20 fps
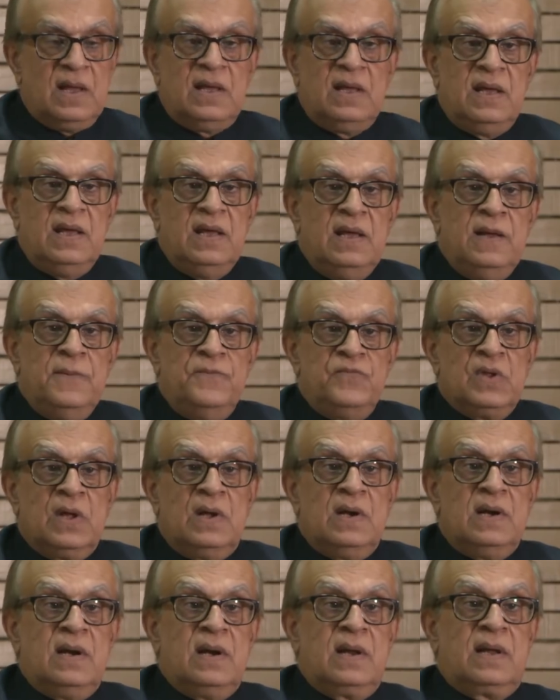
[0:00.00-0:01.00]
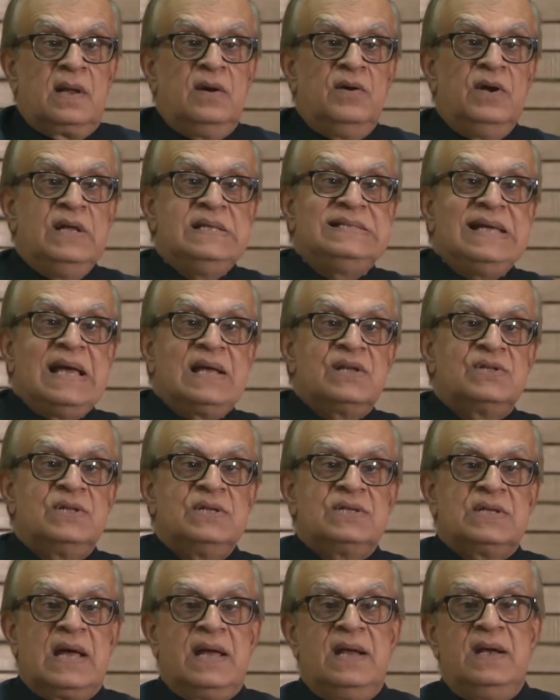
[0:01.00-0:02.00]
He rejects
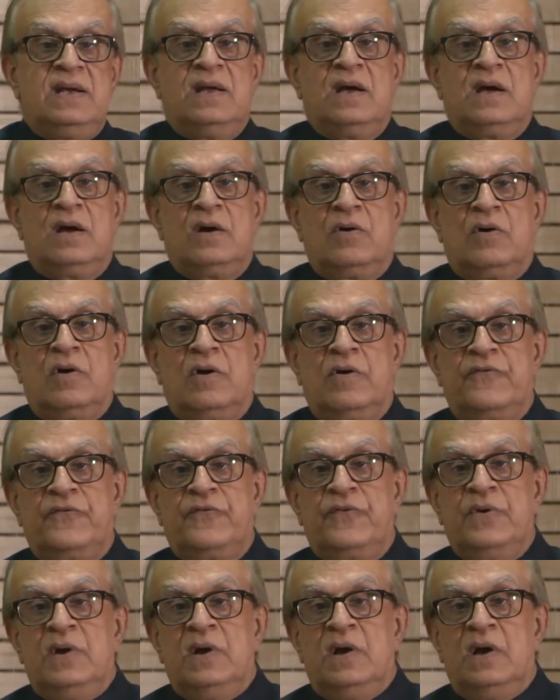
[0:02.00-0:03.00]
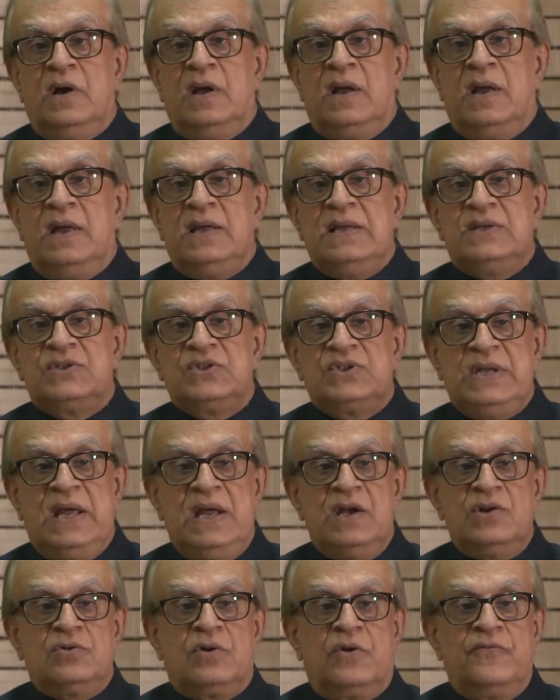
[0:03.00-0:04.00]
this idea of a
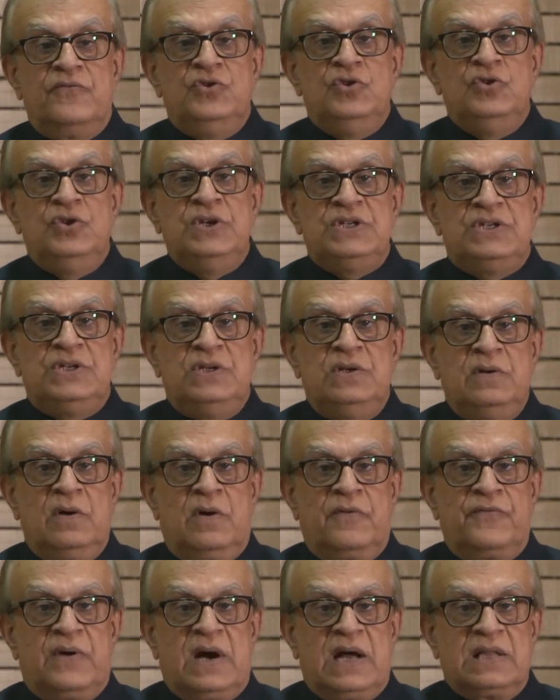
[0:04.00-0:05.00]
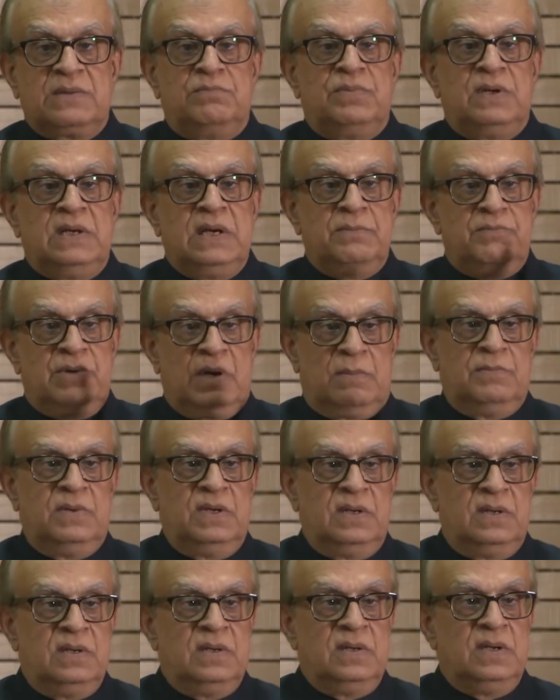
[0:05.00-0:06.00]
state of unity of Atman and
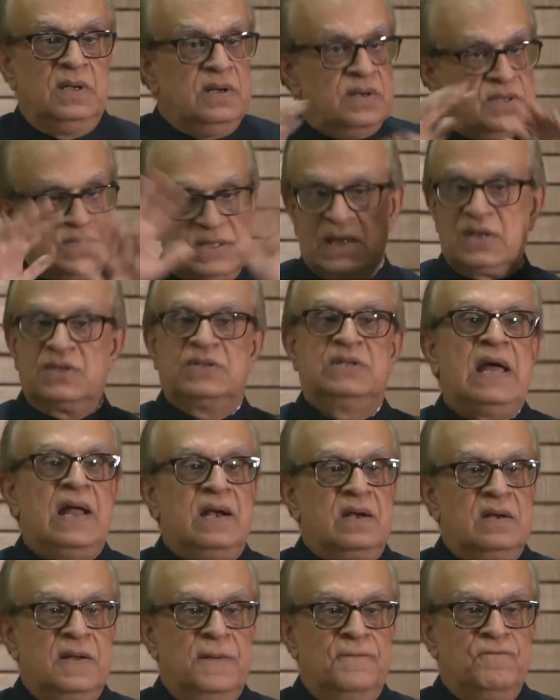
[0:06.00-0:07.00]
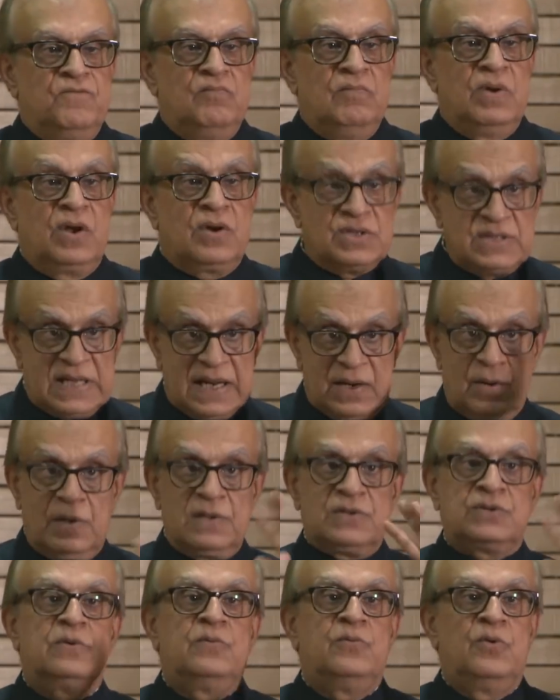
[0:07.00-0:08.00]
Brahman. He rejects that, because that
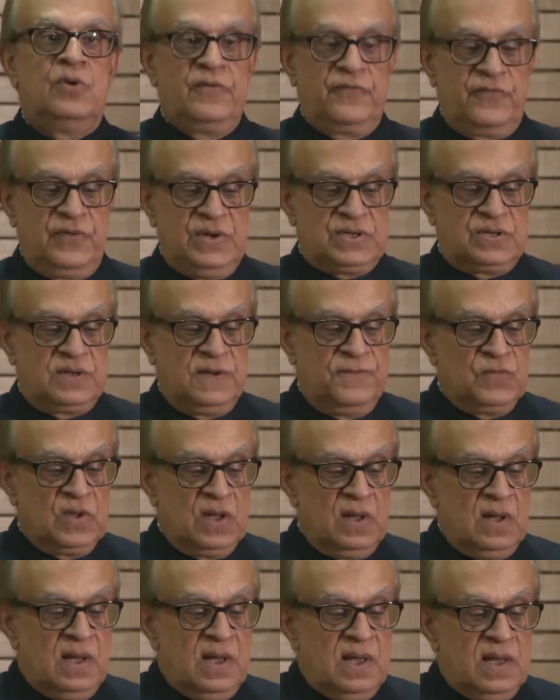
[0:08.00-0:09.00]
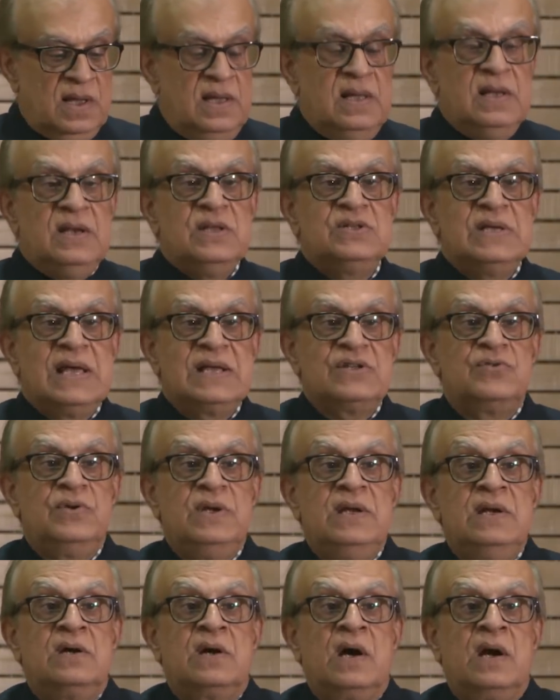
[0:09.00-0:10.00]
also won't fit. He rejects
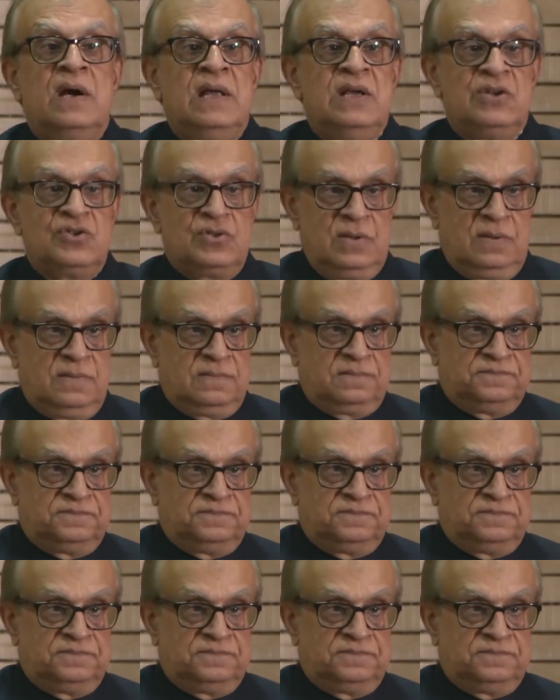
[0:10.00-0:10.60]
reincarnation.